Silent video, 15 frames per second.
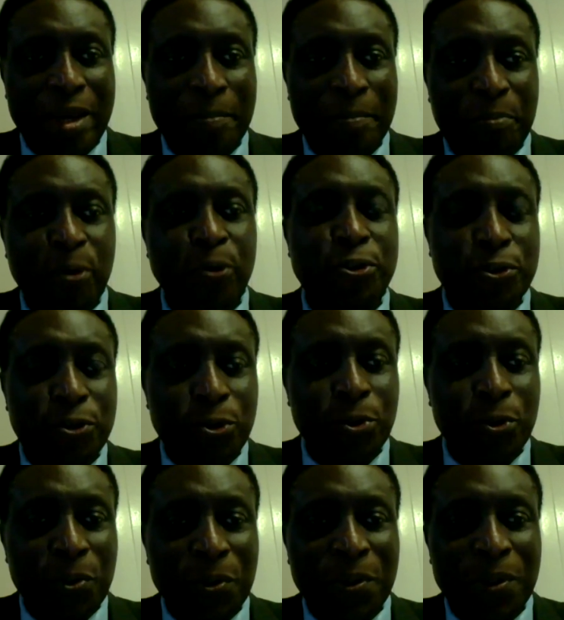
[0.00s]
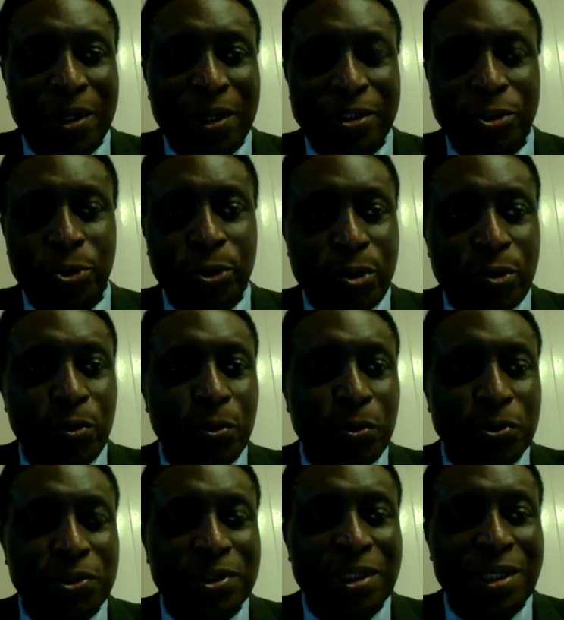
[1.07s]
put to
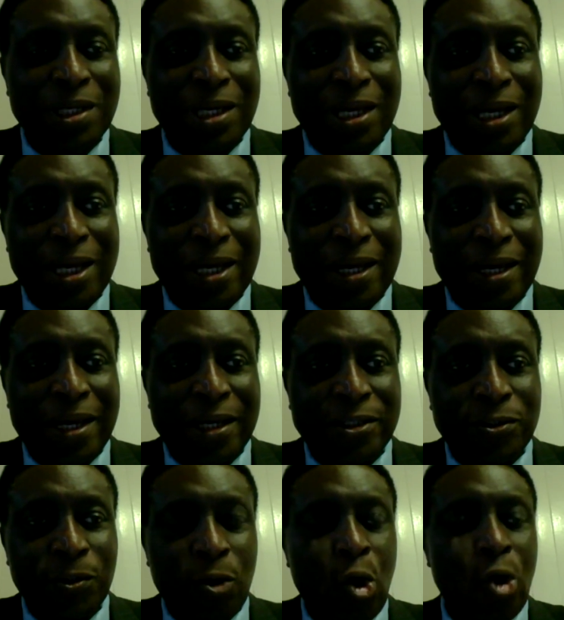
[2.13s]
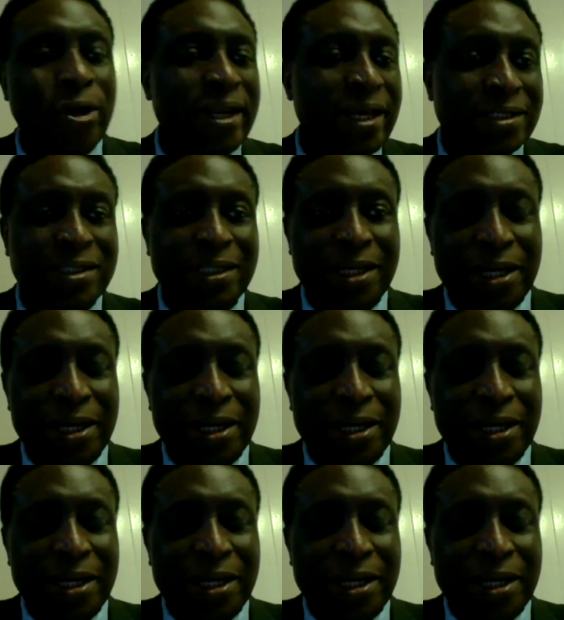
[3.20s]
use to connect